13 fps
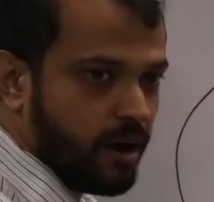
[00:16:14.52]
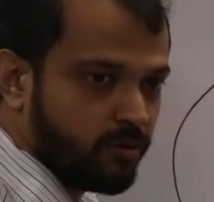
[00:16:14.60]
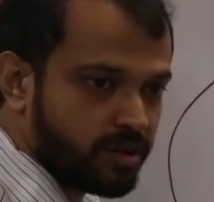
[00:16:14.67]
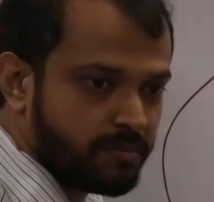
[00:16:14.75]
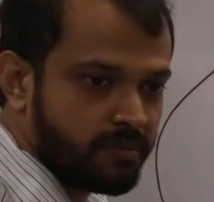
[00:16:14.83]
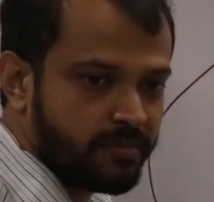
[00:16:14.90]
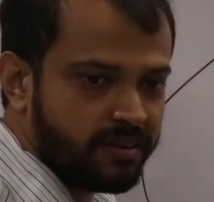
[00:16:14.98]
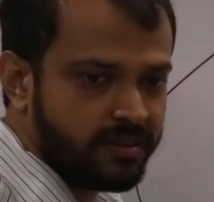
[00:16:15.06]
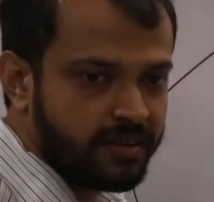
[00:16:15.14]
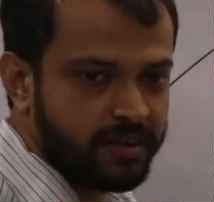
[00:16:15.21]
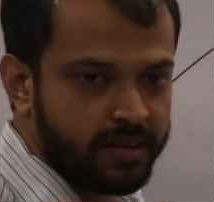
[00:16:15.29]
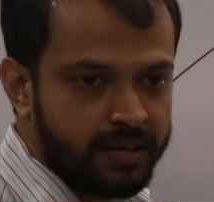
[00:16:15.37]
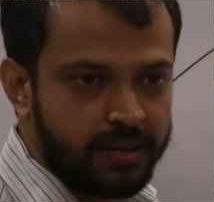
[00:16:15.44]
outer membrane?
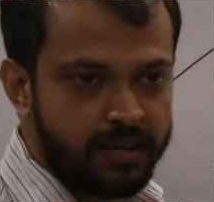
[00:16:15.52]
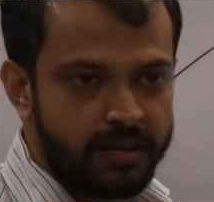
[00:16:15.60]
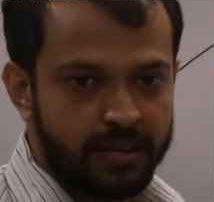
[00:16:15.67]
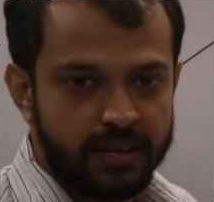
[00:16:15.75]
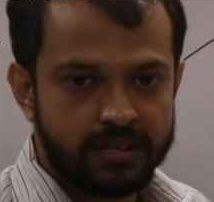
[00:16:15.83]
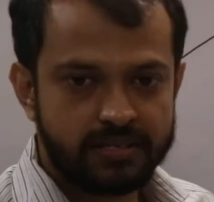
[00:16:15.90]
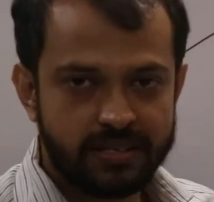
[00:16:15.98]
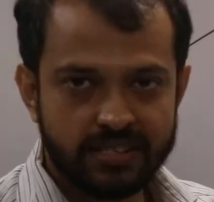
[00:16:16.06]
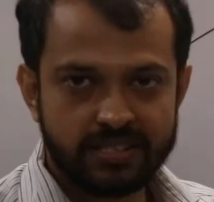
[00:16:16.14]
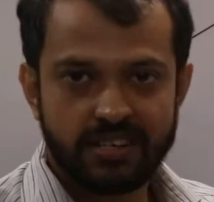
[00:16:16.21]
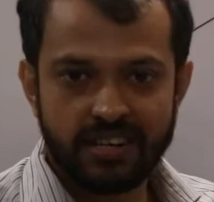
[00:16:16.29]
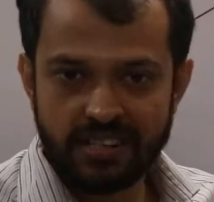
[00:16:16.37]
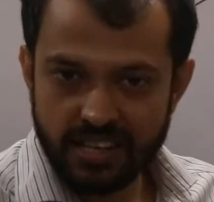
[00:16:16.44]

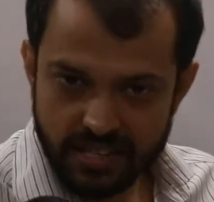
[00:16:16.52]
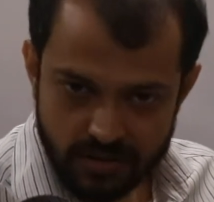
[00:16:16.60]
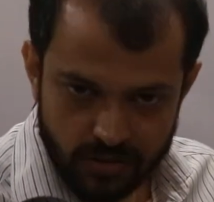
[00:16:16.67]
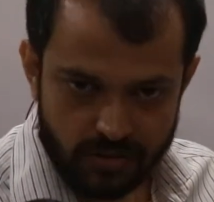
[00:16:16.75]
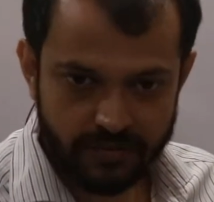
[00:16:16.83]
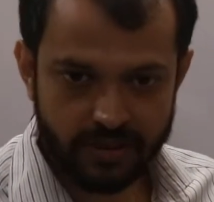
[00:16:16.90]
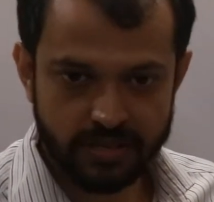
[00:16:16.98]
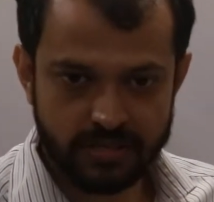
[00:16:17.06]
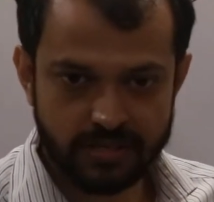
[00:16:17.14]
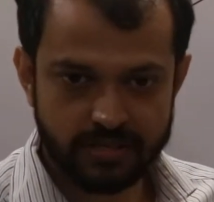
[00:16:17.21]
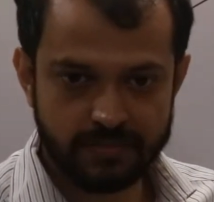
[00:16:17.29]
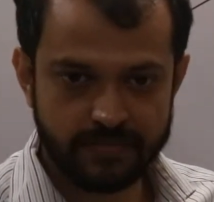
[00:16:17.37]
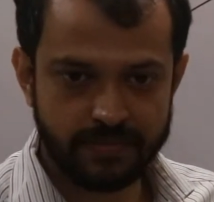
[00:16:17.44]
Structurally there is no
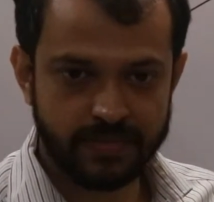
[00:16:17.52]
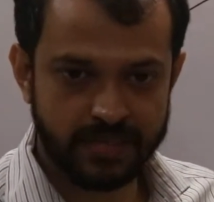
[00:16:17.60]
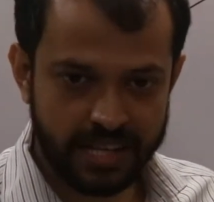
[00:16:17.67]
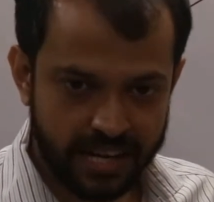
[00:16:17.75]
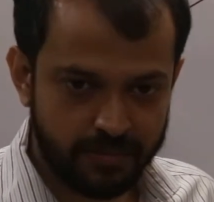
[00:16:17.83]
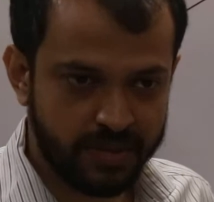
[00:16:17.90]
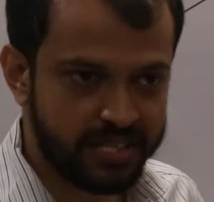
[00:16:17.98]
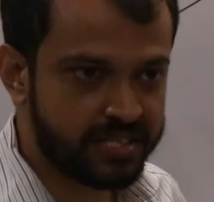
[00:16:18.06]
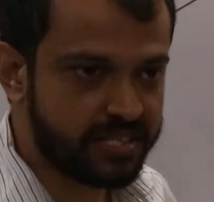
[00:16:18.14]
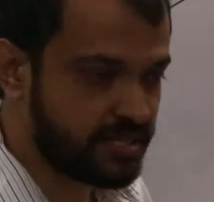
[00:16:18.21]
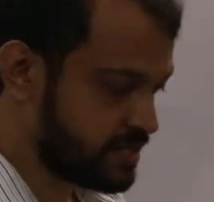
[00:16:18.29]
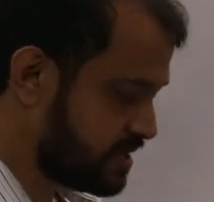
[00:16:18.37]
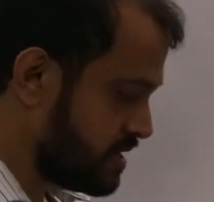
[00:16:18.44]
difference. That means
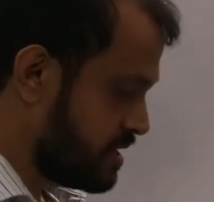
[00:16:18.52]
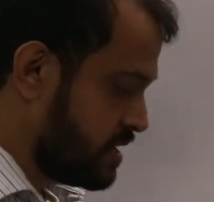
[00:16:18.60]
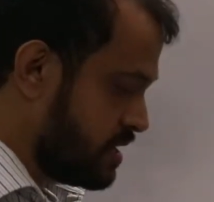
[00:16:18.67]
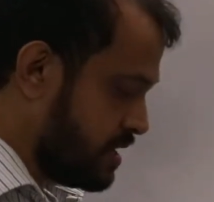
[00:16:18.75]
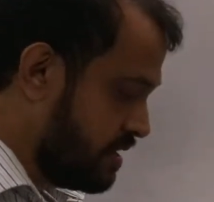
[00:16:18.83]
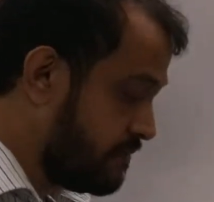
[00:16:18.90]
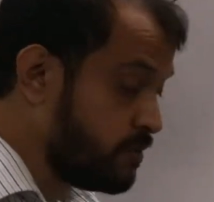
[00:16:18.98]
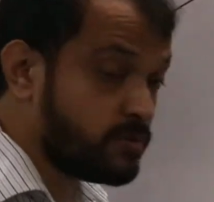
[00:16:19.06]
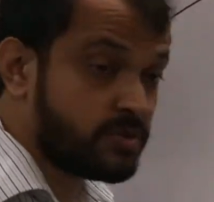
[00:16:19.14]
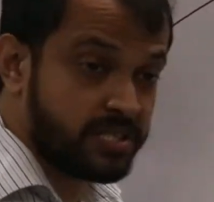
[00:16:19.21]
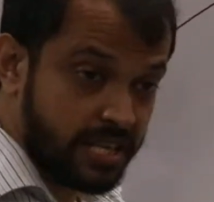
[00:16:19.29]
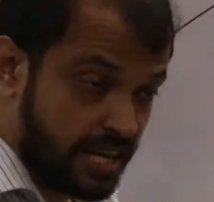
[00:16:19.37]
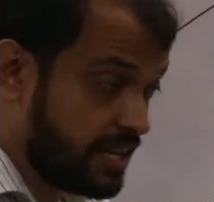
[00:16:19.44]
if you
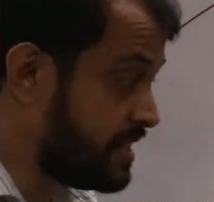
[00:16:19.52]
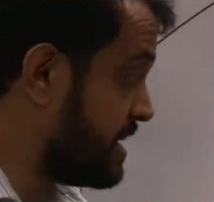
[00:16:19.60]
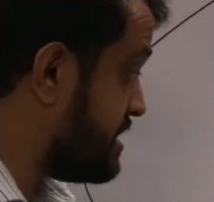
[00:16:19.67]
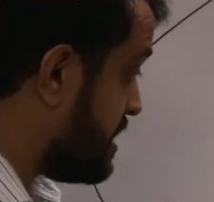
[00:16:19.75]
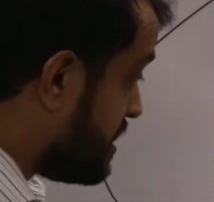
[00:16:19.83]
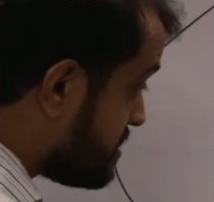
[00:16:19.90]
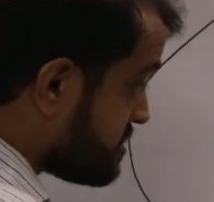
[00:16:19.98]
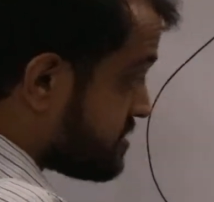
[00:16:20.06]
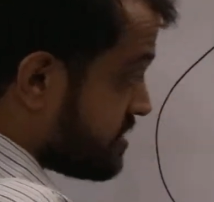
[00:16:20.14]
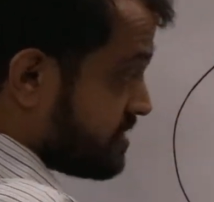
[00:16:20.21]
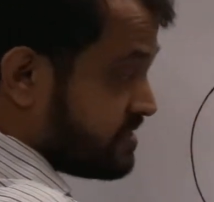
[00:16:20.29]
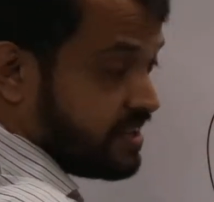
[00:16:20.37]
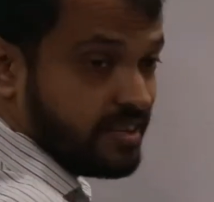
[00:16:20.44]
say that there is a
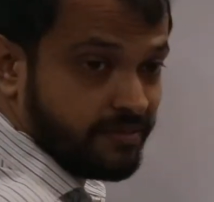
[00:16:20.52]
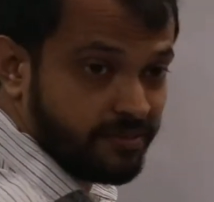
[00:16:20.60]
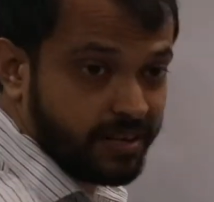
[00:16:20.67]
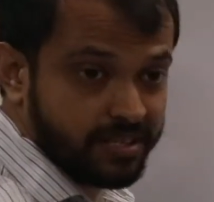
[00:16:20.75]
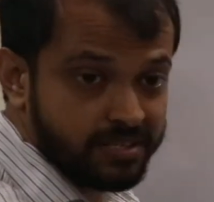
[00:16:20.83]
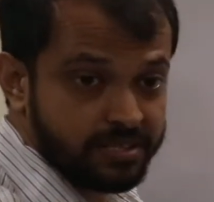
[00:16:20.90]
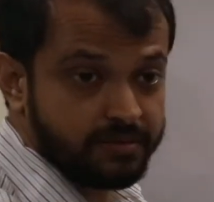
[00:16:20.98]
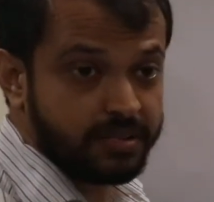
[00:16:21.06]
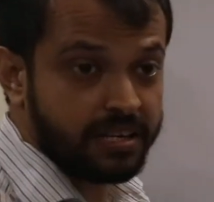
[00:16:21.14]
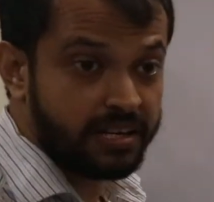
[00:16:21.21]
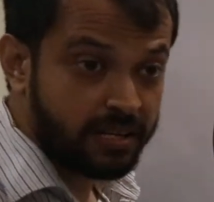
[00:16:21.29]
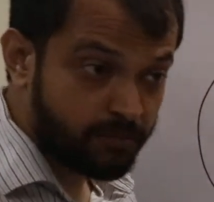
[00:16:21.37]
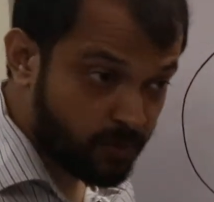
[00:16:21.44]
structural difference,
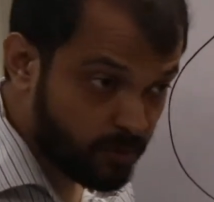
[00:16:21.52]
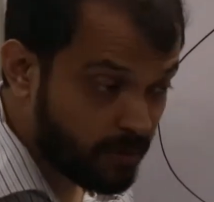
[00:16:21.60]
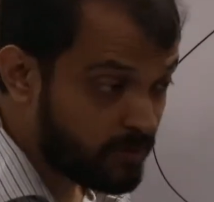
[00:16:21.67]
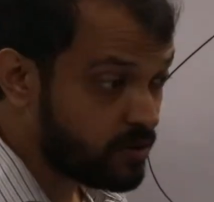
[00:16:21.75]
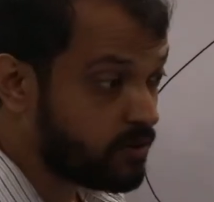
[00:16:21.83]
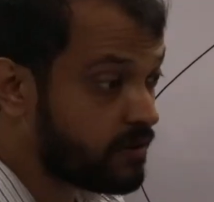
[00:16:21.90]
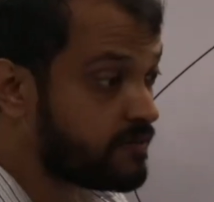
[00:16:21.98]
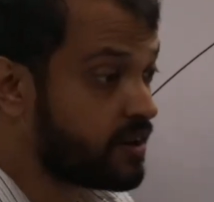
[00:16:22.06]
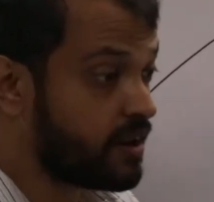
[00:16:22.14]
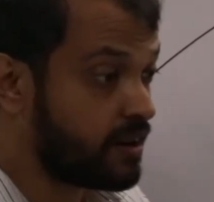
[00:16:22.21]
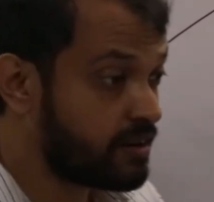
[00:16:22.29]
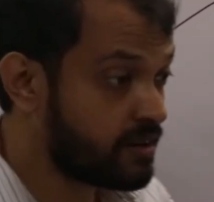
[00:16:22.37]
then probably you haven't